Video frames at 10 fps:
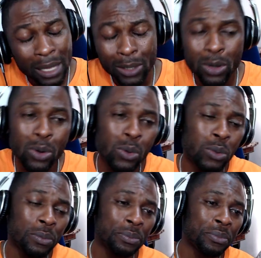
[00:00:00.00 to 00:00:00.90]
Yo,
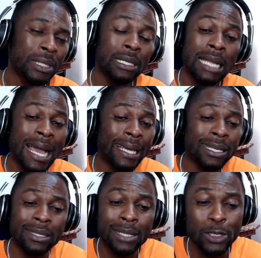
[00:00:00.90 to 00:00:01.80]
like,
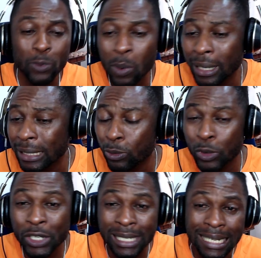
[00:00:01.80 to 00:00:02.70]
this world, we
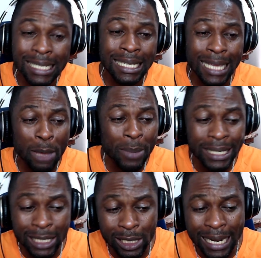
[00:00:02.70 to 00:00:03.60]
just need to hear
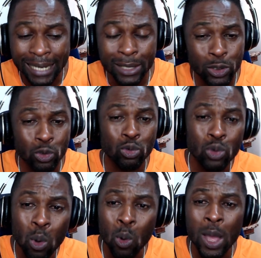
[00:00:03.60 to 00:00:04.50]
messages like this to
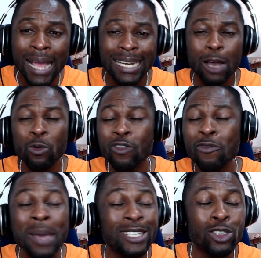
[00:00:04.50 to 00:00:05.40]
know that we've
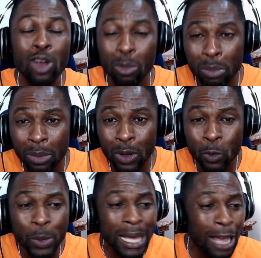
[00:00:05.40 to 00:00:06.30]
messed up.
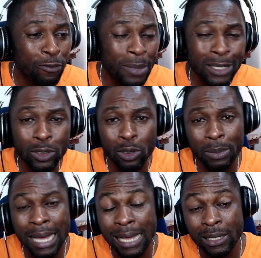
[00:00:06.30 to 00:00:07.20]
We have messed up,
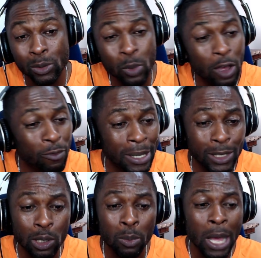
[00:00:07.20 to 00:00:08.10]
guys. We have
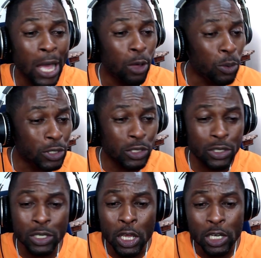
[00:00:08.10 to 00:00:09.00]
messed up. We
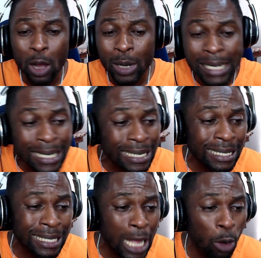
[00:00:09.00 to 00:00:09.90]
just, our
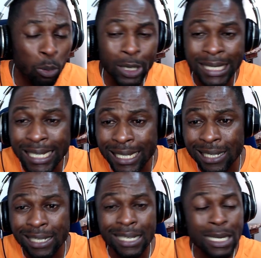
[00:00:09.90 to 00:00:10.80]
leaders, our
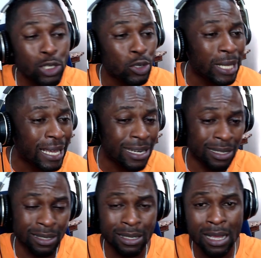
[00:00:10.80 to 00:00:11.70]
politicians, they need to hear this